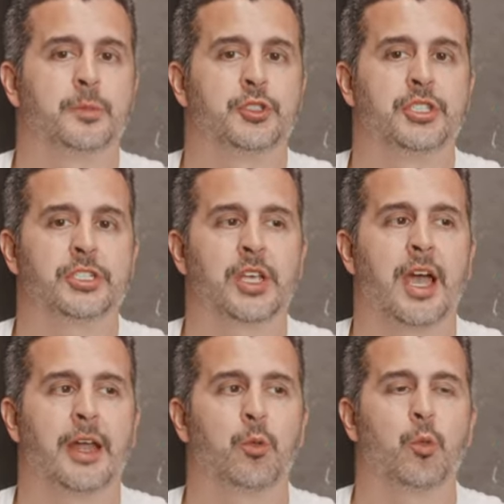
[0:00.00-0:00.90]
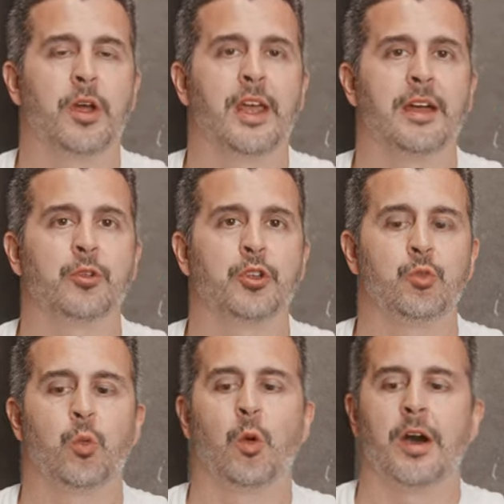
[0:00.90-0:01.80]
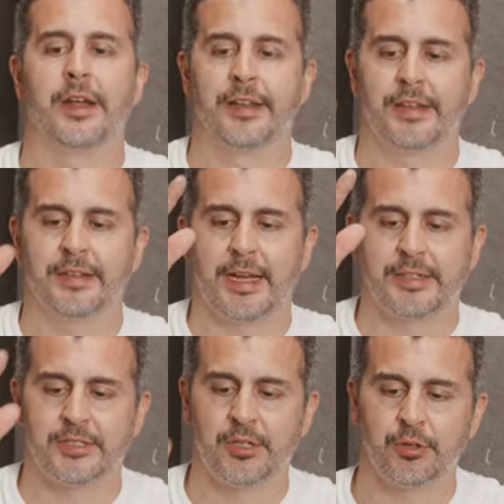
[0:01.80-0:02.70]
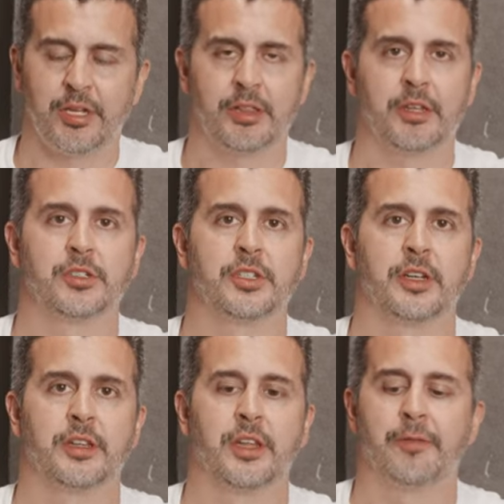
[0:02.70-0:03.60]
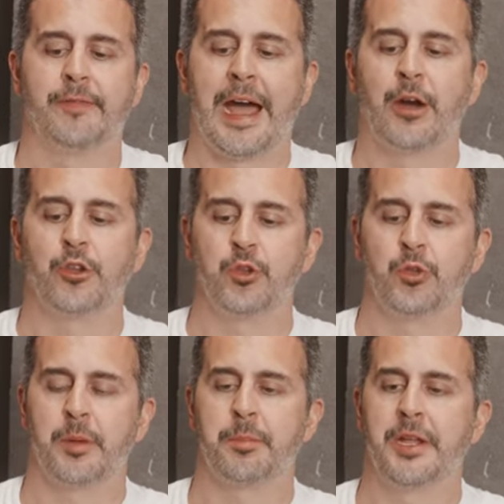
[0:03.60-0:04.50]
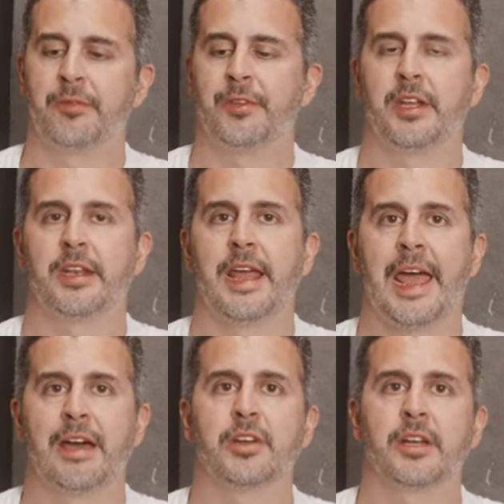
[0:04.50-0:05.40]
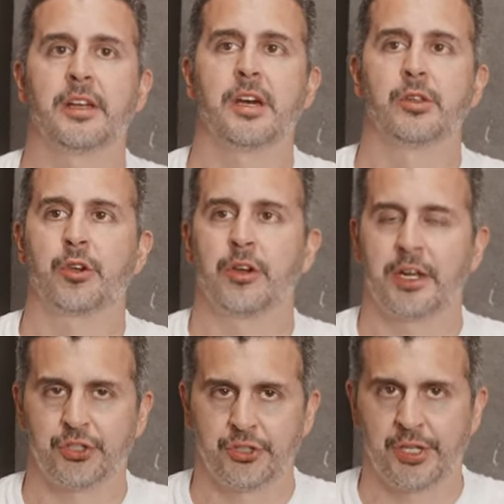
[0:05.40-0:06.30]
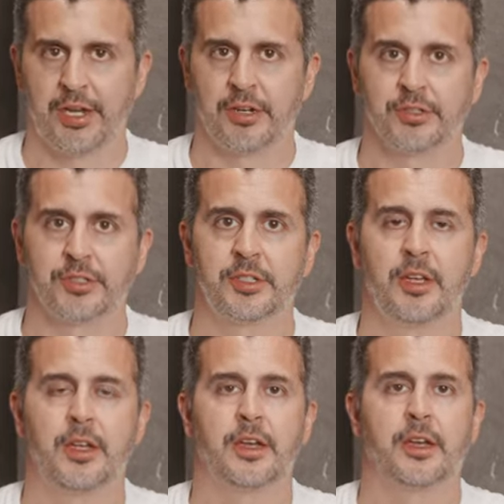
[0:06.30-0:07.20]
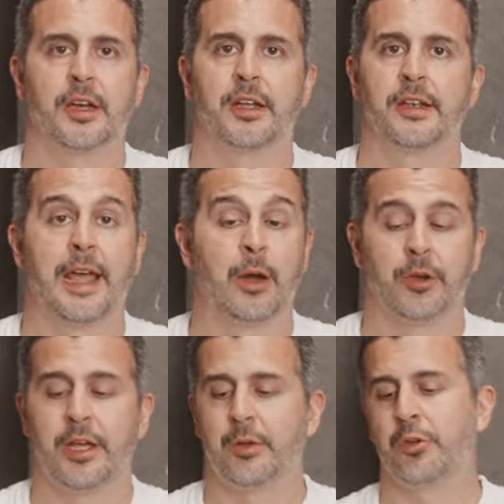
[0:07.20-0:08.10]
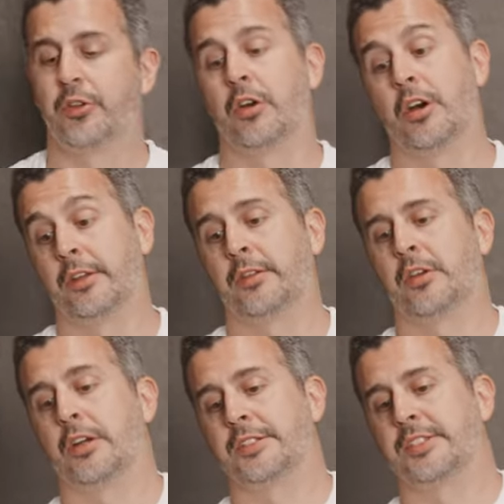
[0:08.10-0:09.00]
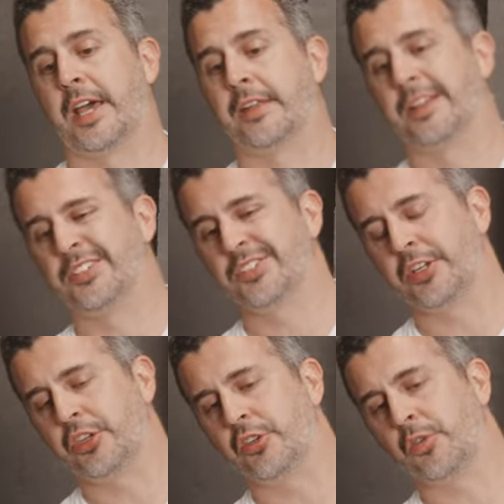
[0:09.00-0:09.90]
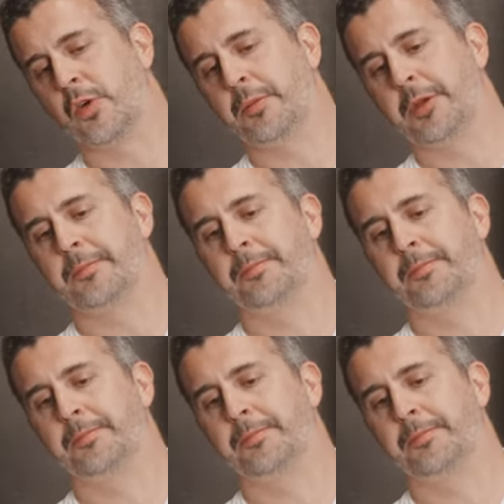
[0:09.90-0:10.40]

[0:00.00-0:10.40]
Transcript: just kind of whatever you want. I still think there's a value and a benefit in having color correction gels nowadays when you're on set. They just let you do quite